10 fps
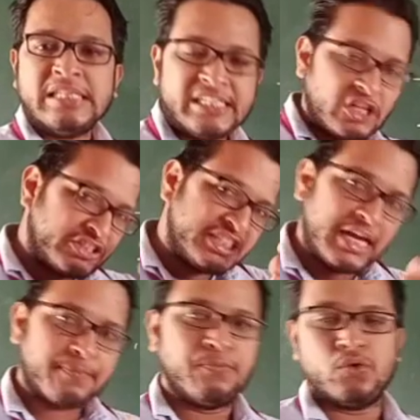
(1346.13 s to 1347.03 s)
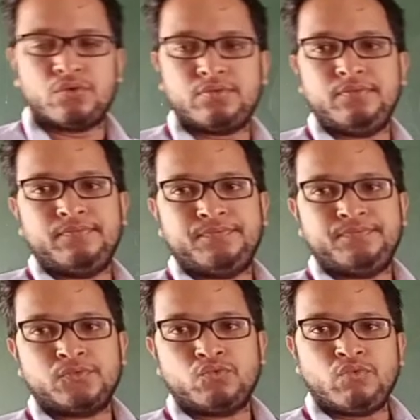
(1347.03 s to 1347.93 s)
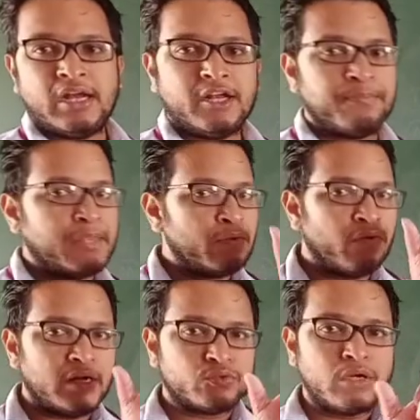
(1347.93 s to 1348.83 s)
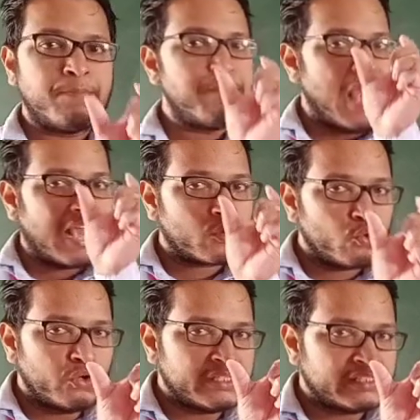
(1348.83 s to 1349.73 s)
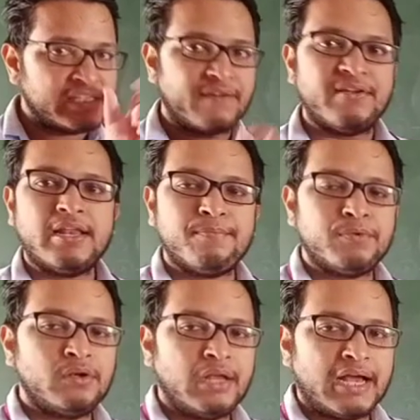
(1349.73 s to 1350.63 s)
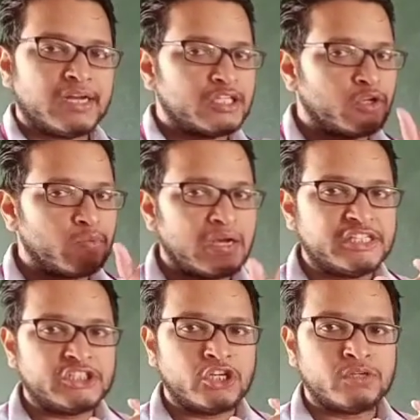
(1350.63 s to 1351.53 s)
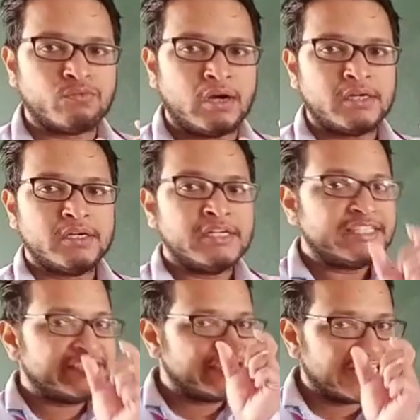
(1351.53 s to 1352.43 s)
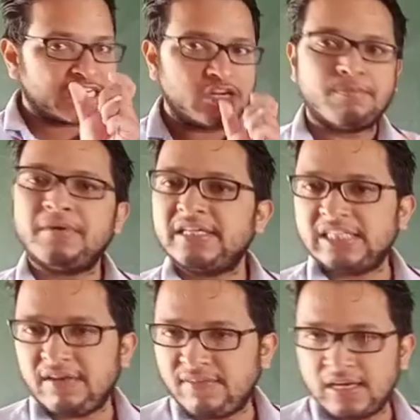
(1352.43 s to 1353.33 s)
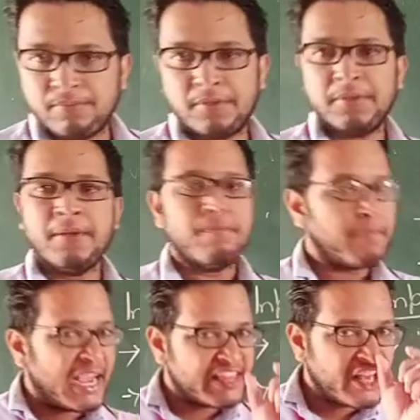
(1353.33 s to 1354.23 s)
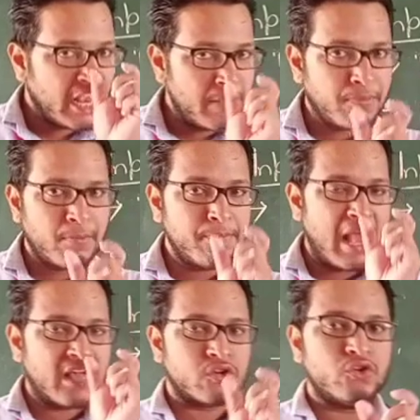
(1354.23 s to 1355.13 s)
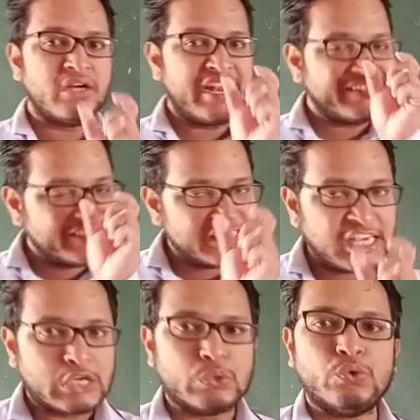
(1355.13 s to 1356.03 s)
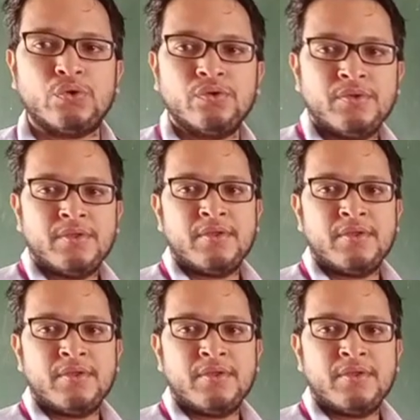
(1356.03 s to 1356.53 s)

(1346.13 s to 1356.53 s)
in the checkbook, one of the words where bank code is available, another one is your what? Check number is available. By the help of bank code and check code,